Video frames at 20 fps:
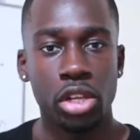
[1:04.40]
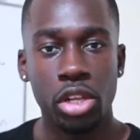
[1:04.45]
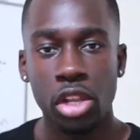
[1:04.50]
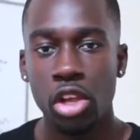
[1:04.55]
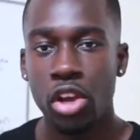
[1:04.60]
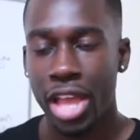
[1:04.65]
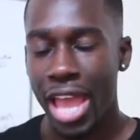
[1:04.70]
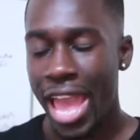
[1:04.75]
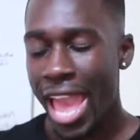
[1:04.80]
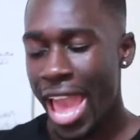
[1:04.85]

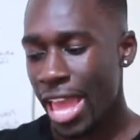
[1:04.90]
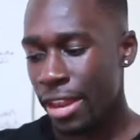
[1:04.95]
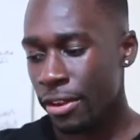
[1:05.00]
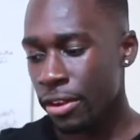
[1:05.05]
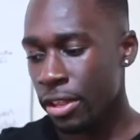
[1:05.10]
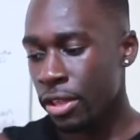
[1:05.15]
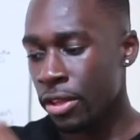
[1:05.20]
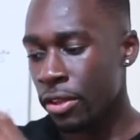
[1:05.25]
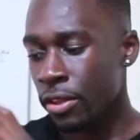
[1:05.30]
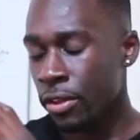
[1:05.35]
Look
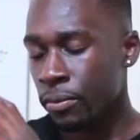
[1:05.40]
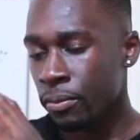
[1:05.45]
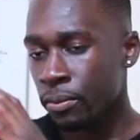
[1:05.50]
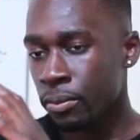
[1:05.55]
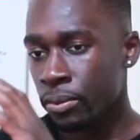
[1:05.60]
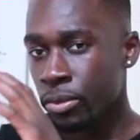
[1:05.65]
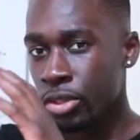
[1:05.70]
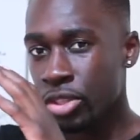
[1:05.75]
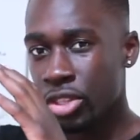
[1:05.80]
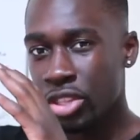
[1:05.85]
at
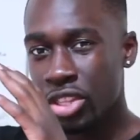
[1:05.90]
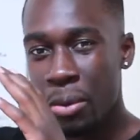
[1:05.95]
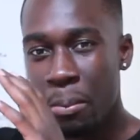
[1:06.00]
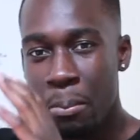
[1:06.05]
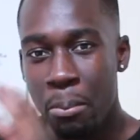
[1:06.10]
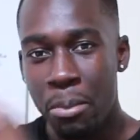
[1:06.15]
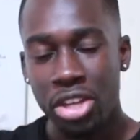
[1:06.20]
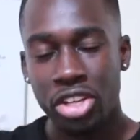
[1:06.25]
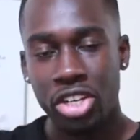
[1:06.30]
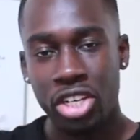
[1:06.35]
the
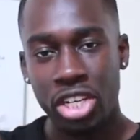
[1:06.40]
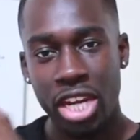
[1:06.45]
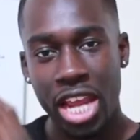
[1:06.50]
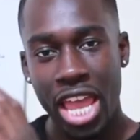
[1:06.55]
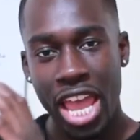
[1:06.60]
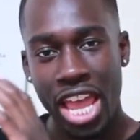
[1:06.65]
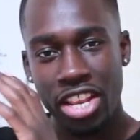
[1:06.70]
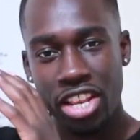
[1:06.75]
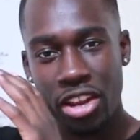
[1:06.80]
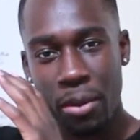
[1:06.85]
mission
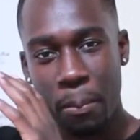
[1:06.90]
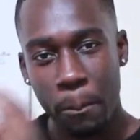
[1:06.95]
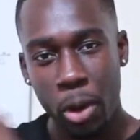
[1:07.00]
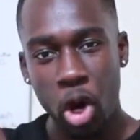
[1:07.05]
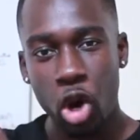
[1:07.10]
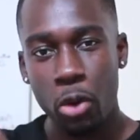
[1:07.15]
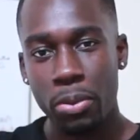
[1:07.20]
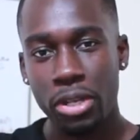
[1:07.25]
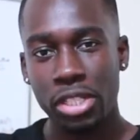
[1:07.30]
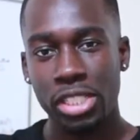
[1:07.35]
and the
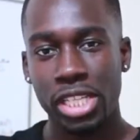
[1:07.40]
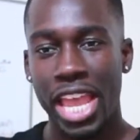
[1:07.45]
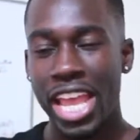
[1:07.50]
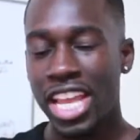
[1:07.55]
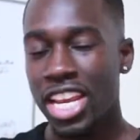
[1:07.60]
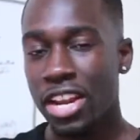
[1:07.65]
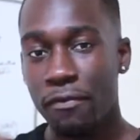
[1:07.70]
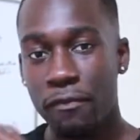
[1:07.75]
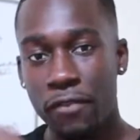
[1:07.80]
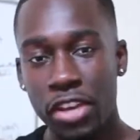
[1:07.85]
purpose
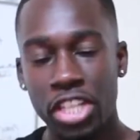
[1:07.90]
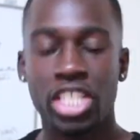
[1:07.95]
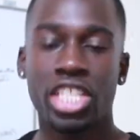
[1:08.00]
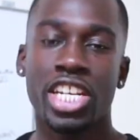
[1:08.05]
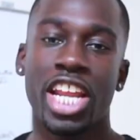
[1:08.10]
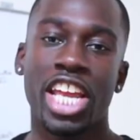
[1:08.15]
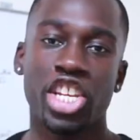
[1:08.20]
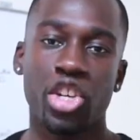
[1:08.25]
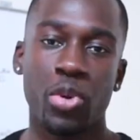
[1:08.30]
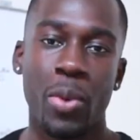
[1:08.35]
and the
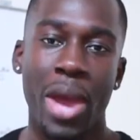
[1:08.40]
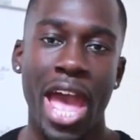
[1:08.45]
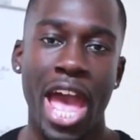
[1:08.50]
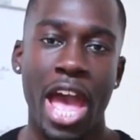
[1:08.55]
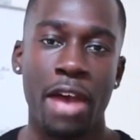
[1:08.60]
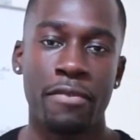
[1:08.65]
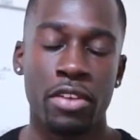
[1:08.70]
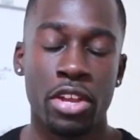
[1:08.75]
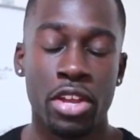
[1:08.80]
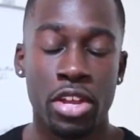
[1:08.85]
vision that you
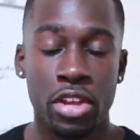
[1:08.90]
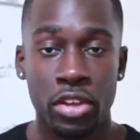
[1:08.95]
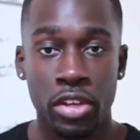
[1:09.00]
have.